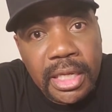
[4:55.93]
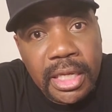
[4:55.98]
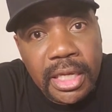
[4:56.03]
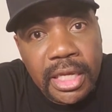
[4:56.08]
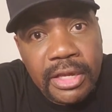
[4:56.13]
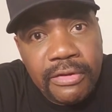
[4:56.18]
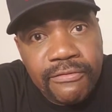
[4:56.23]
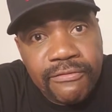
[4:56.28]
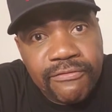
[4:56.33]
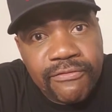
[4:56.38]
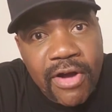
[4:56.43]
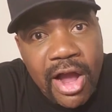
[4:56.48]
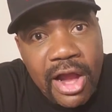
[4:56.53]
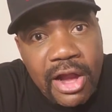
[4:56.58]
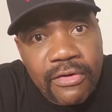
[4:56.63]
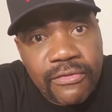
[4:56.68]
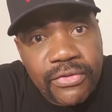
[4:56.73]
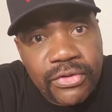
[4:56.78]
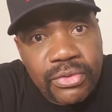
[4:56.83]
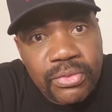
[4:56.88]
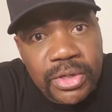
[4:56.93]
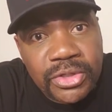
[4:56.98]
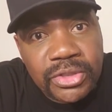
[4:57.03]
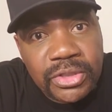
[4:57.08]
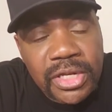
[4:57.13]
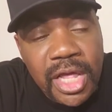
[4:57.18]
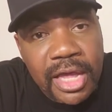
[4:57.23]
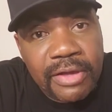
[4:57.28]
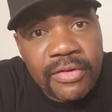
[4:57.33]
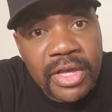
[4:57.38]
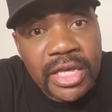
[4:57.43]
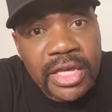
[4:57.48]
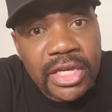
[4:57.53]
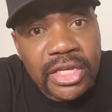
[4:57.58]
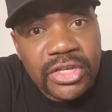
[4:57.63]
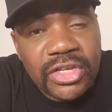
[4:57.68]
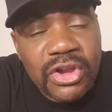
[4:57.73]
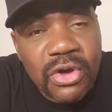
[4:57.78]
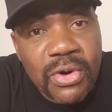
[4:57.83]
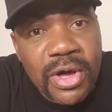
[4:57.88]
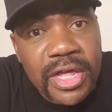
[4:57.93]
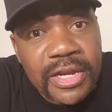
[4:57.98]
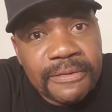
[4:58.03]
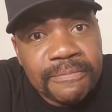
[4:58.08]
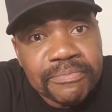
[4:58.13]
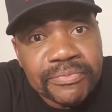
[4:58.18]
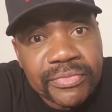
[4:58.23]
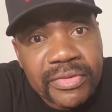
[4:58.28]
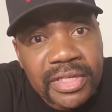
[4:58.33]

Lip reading: in fire for the rest of your life. You know what?